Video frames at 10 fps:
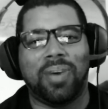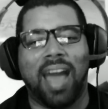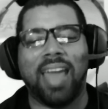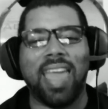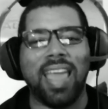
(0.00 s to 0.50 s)

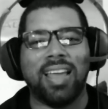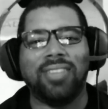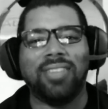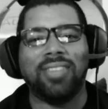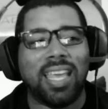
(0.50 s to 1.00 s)
I don't
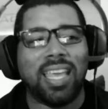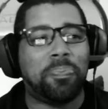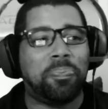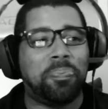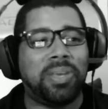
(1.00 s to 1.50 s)
think they could
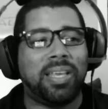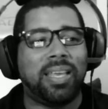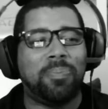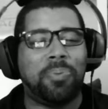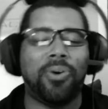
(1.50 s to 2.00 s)

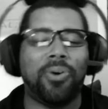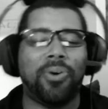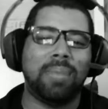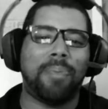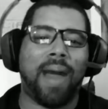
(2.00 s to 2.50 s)
pull
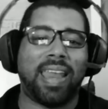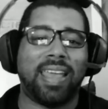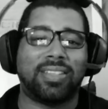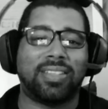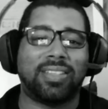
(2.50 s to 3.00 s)
anybody
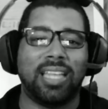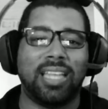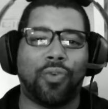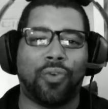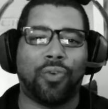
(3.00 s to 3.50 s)
else in as
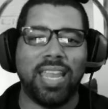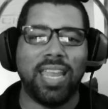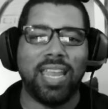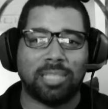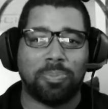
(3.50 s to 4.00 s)
Wolverine
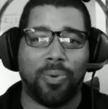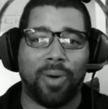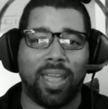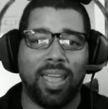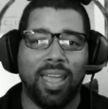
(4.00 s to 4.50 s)
at this
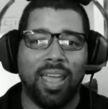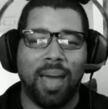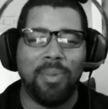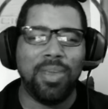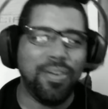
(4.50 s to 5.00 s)
point.
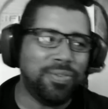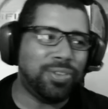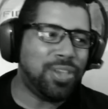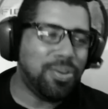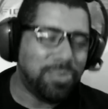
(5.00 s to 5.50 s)
No. I mean,
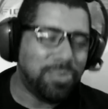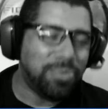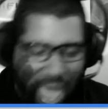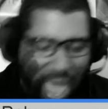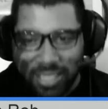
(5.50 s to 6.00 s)
Hugh
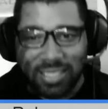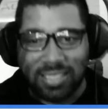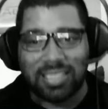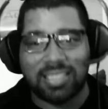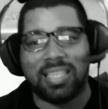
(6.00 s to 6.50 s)
Jackman has
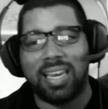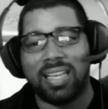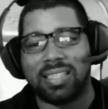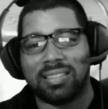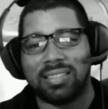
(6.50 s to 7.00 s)
just done
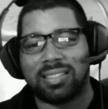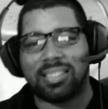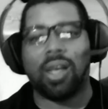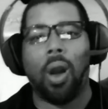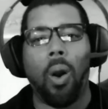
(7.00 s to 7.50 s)
it
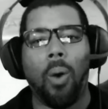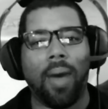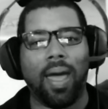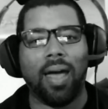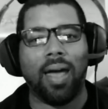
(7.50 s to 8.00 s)
so
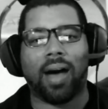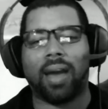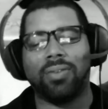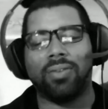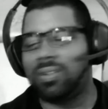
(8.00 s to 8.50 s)
well. I
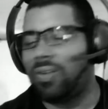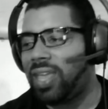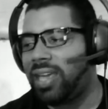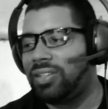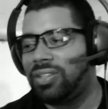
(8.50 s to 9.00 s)
don't think
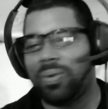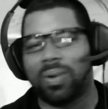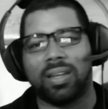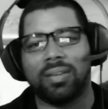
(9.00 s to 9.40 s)
they could do it.